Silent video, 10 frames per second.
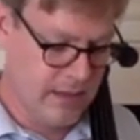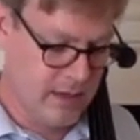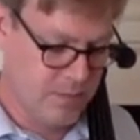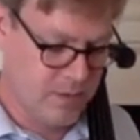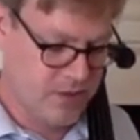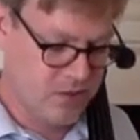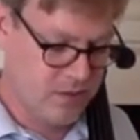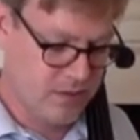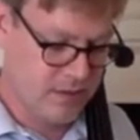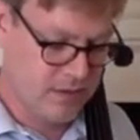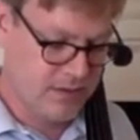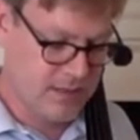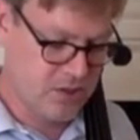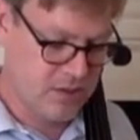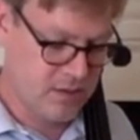hair pressure or
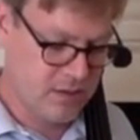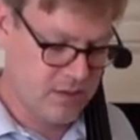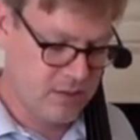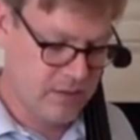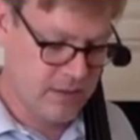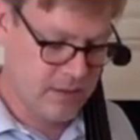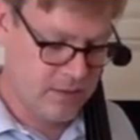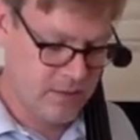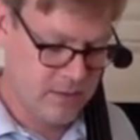attention there a little bit,